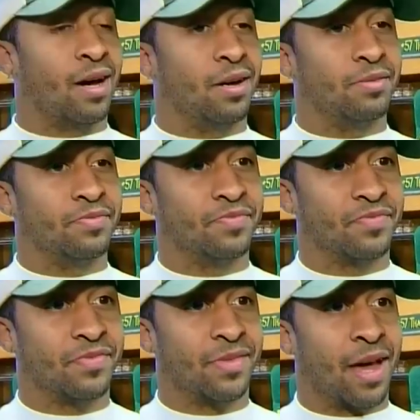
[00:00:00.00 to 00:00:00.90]

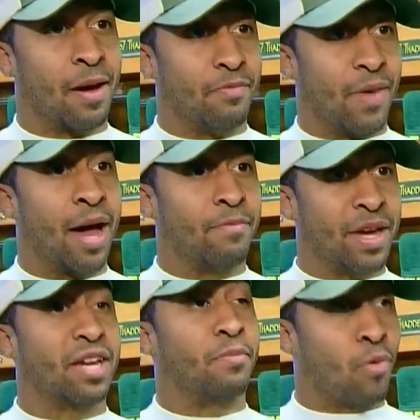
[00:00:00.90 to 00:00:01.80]
I
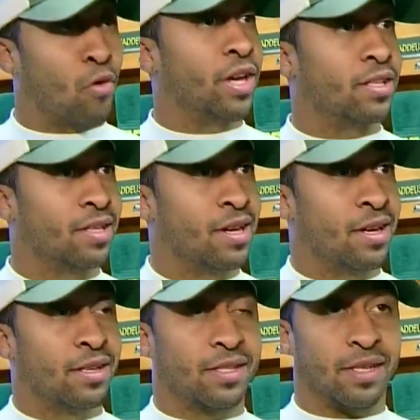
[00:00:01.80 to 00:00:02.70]
make it a point
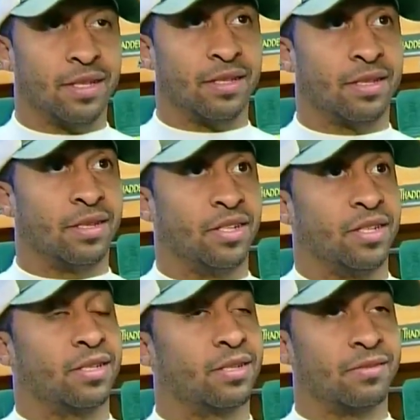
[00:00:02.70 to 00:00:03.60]
to
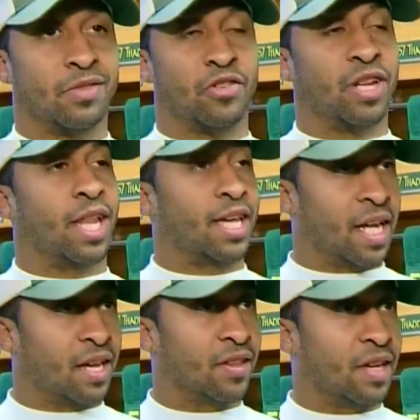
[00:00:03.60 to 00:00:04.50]
just treat it
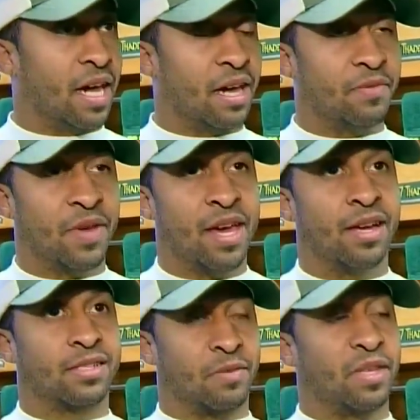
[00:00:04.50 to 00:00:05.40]
like any other game.
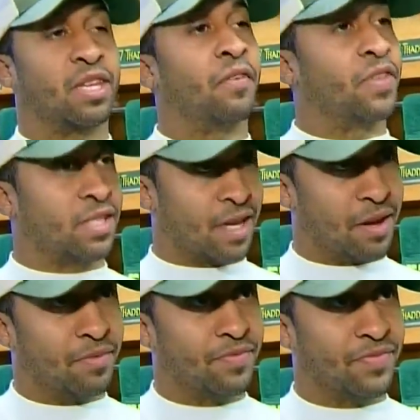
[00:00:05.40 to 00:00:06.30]
It's going to be tough this
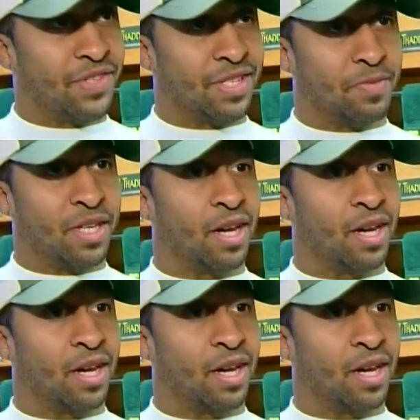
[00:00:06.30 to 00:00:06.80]
time just